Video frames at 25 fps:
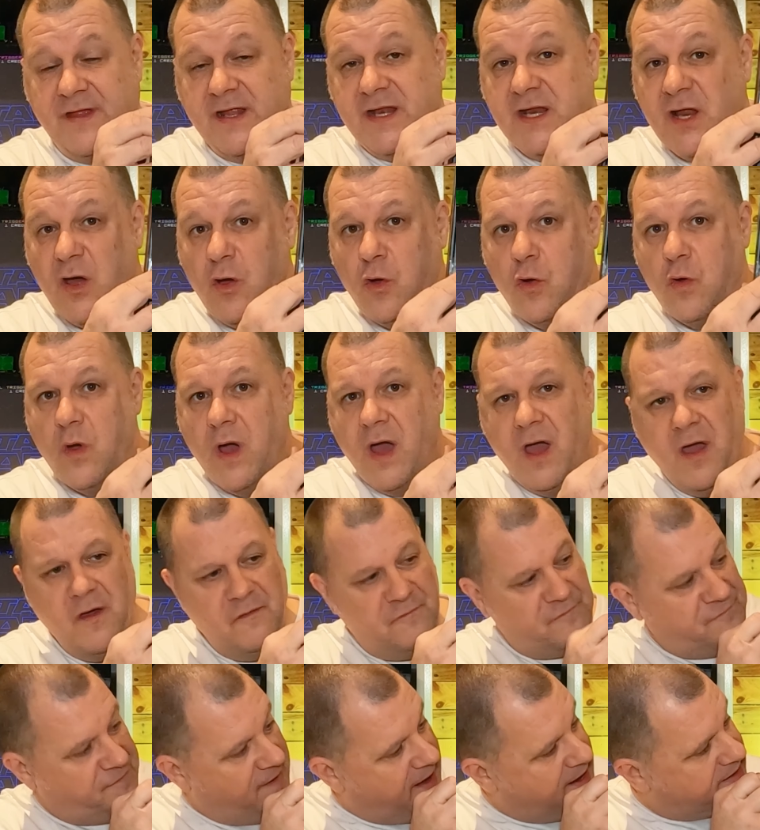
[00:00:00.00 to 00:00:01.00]
the new
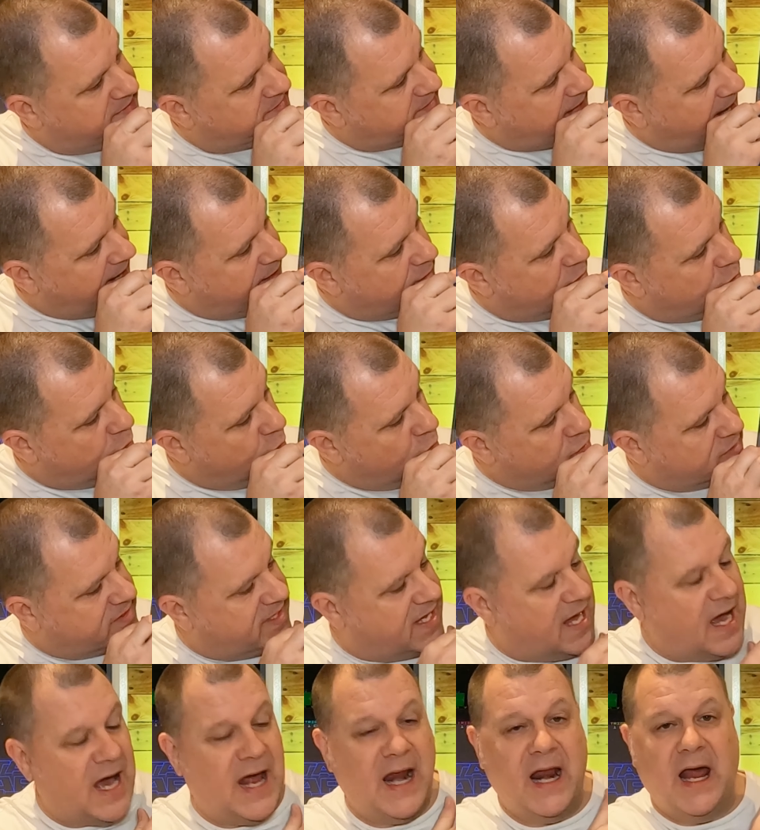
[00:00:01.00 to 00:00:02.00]
fandangled
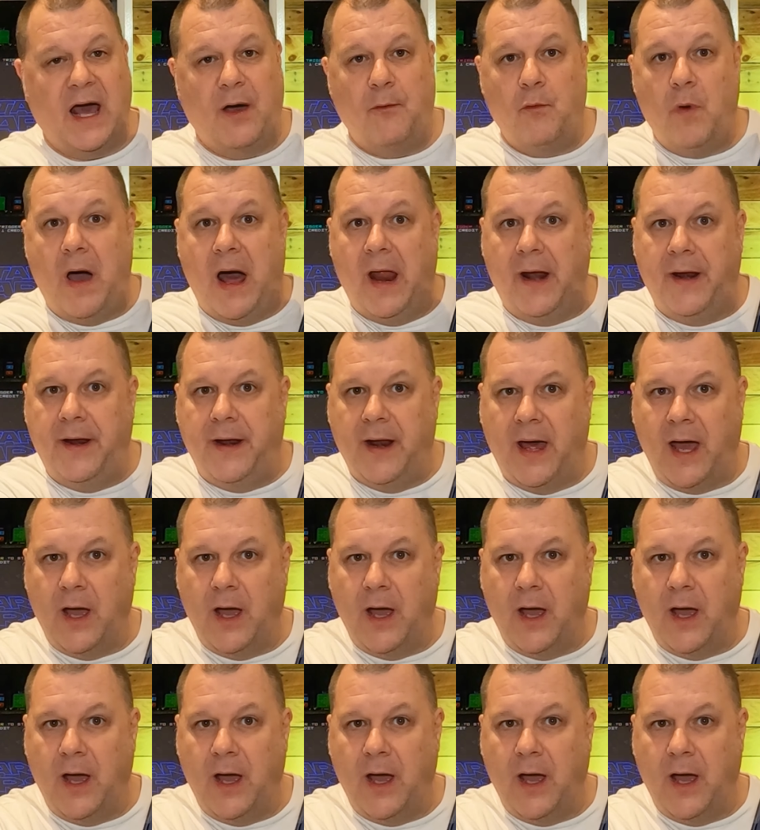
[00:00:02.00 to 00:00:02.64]
colour one,